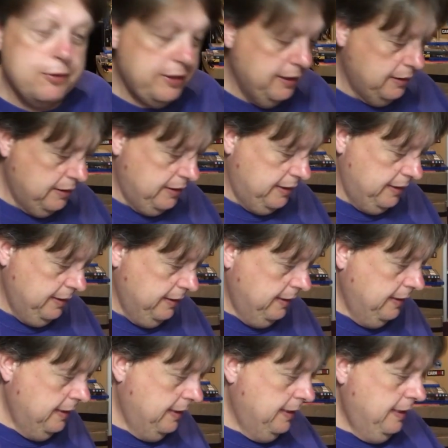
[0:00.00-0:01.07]
product.
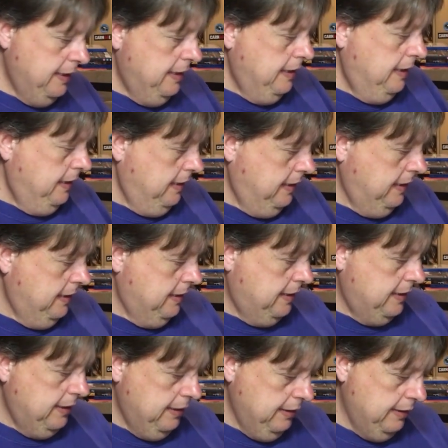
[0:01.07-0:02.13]

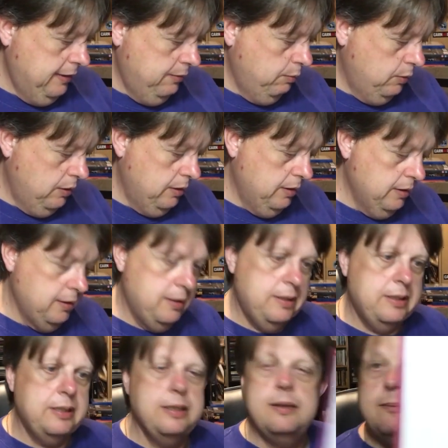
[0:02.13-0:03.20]
Inside was
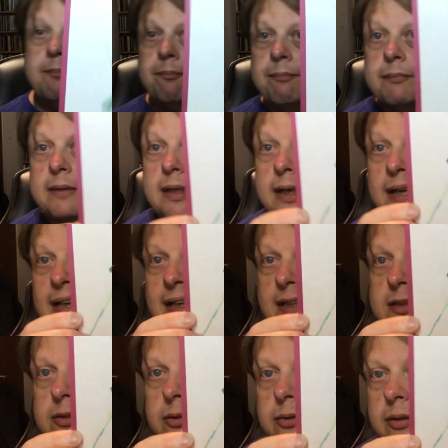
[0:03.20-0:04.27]
a
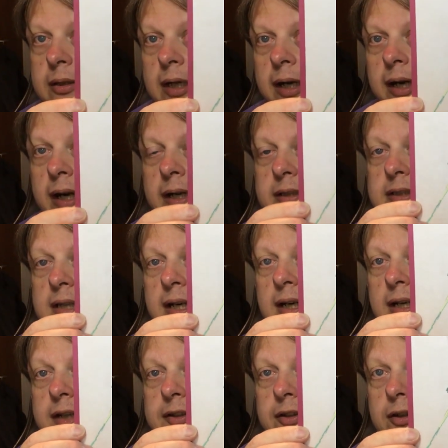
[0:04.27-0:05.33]
little art
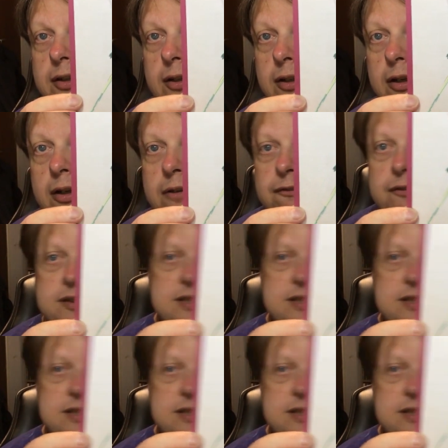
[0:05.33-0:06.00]
card of